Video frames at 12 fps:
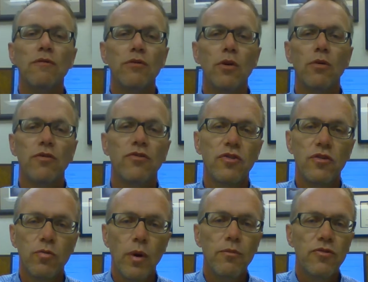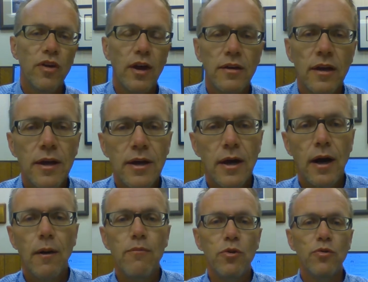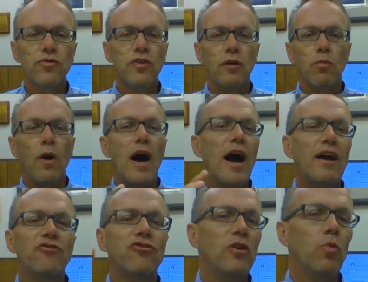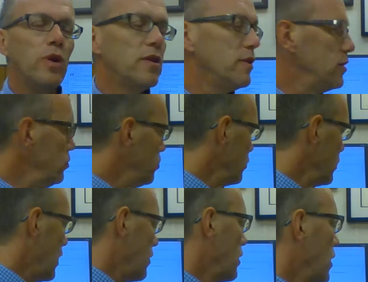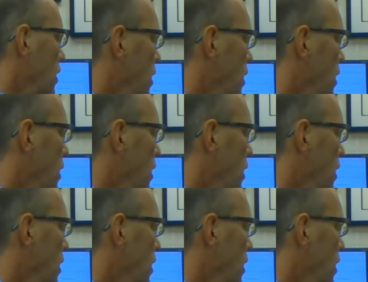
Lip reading: If you go to the city's website, you'll see hot sheet weekly newsletter.